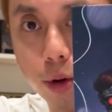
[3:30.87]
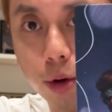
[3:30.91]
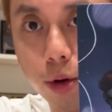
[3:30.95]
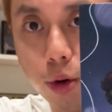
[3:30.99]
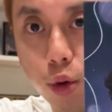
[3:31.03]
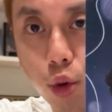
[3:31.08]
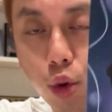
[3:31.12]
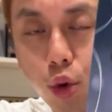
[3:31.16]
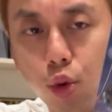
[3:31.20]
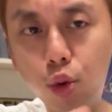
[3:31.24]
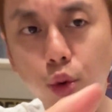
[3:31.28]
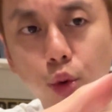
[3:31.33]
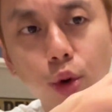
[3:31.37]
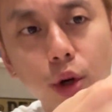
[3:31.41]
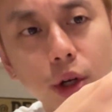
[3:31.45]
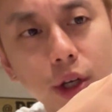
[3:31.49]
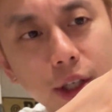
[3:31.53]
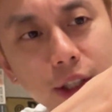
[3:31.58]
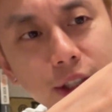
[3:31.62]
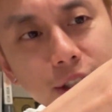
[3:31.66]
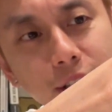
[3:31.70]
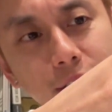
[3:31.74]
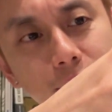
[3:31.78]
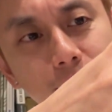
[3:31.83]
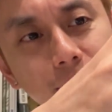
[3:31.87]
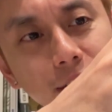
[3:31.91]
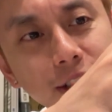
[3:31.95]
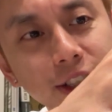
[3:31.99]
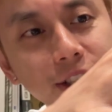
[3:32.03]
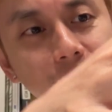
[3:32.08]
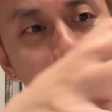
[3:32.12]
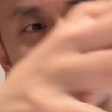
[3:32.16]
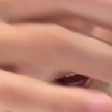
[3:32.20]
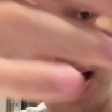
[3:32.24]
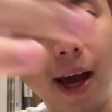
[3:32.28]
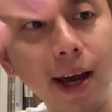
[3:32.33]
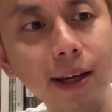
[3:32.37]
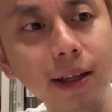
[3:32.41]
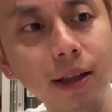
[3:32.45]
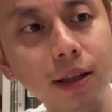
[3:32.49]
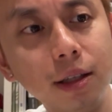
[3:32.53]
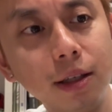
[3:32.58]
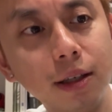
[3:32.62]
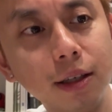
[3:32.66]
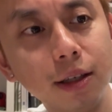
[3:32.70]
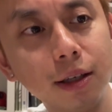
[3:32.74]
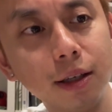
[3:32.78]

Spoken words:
Ooh, is this a signed?